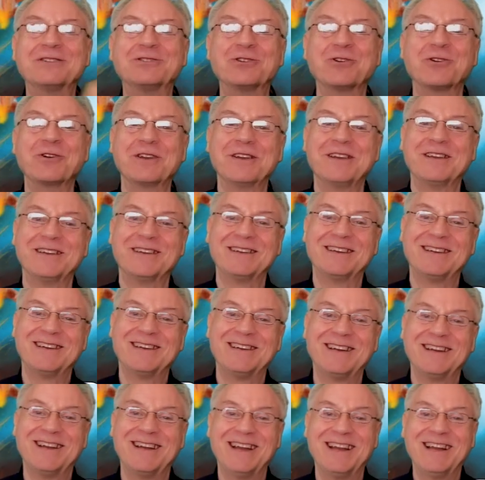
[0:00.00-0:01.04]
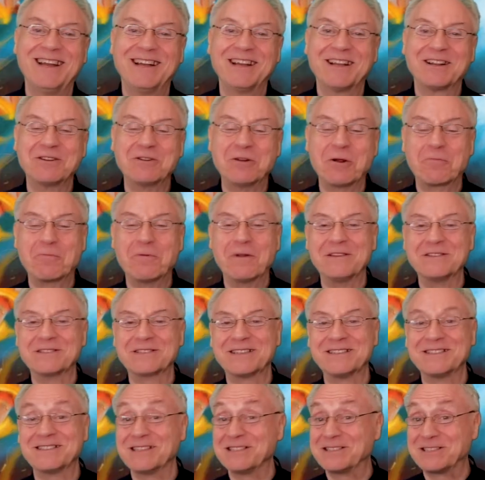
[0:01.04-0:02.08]
joy. Dear brothers
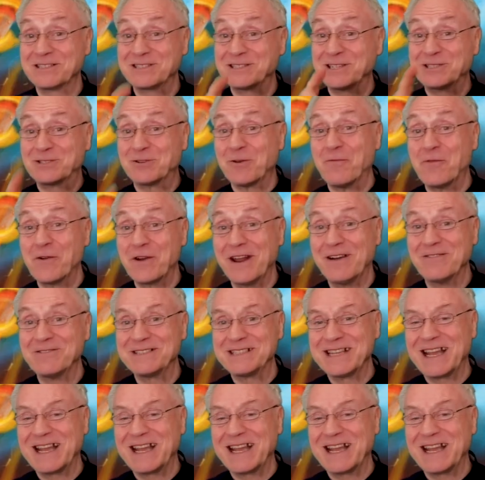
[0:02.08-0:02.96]
and sisters, it's over now.